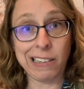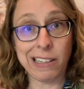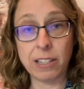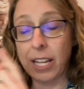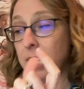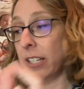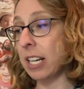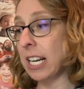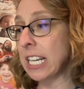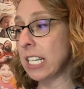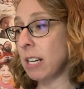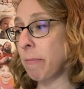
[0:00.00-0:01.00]
They looked at
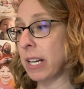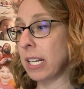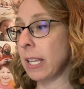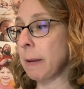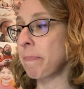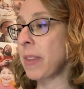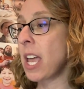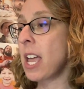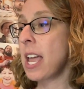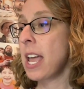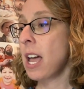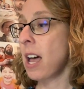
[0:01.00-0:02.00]
each independently,
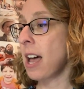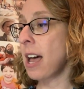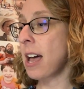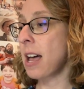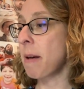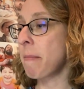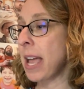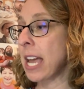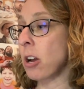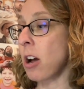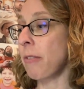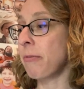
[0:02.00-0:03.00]
and
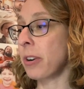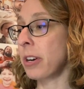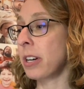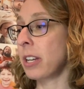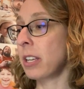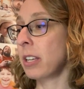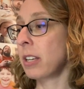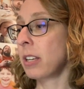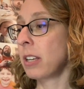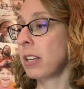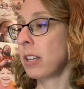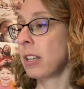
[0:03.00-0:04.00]
offered
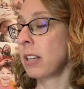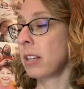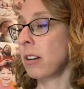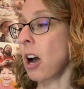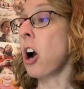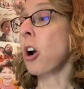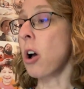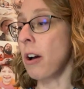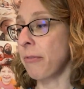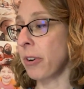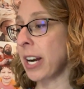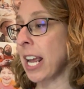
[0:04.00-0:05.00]

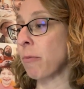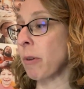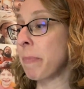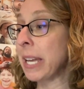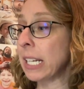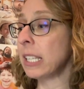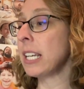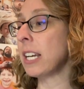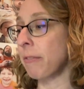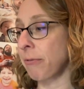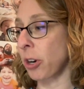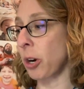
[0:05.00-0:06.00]
and repeatedly
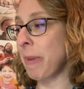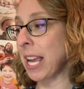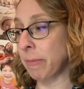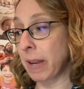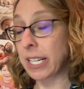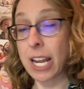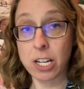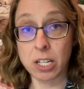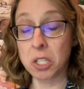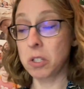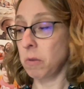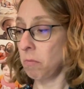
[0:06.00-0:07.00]
confirmed
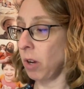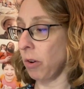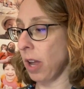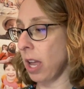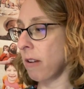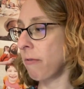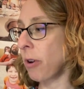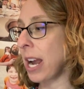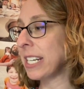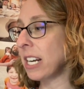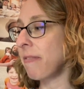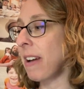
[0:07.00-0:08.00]
expectations, okay, for
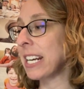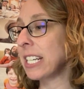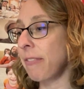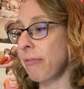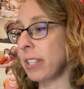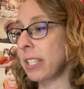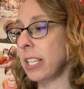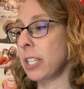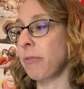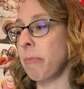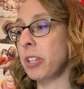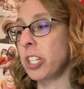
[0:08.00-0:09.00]
identifying differences
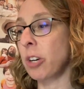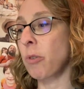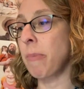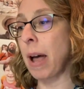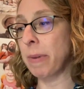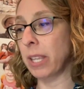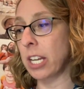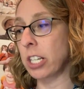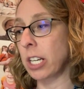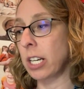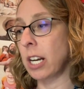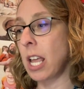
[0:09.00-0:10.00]
from the general
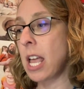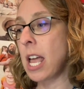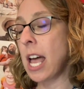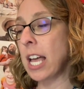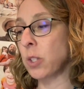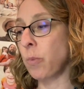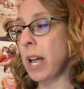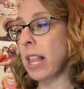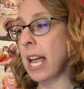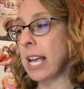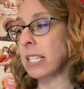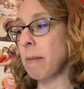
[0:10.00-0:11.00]
population as well
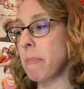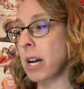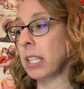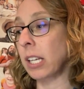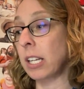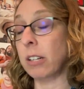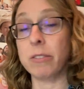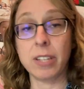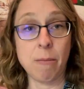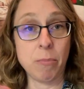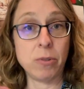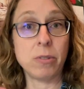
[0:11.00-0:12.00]
as among the clinical
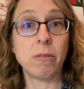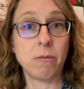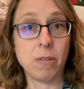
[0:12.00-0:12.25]
samples.